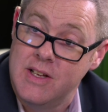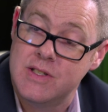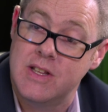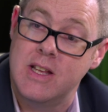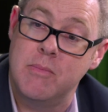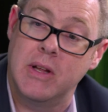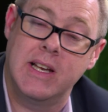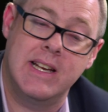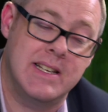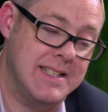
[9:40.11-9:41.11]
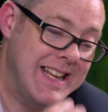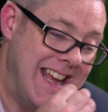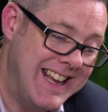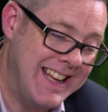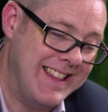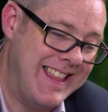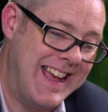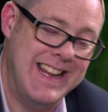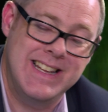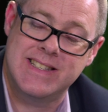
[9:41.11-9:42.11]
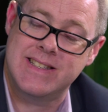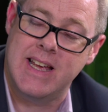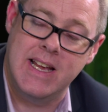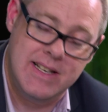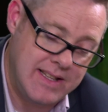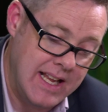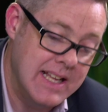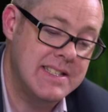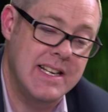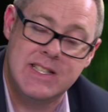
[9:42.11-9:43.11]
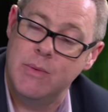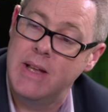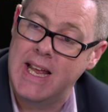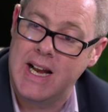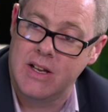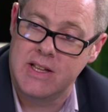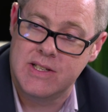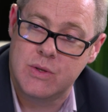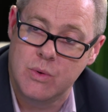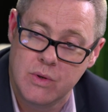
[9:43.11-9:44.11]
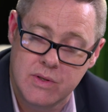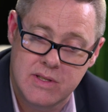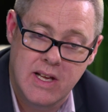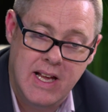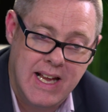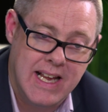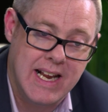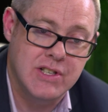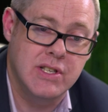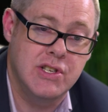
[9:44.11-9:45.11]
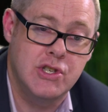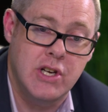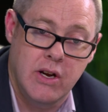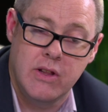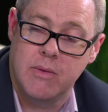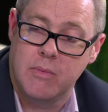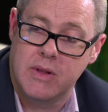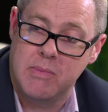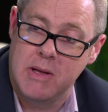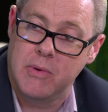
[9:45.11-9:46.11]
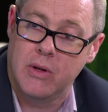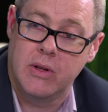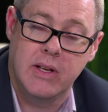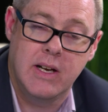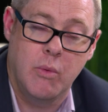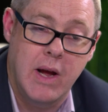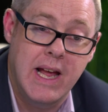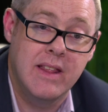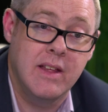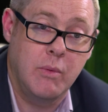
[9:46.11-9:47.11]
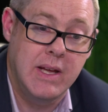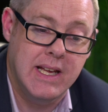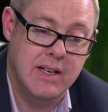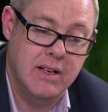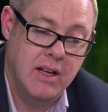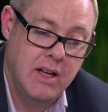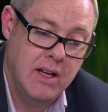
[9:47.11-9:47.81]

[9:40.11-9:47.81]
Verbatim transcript: So the ability to take that insight, the insights that we get out of these tools, and actually share them with people in a way that we can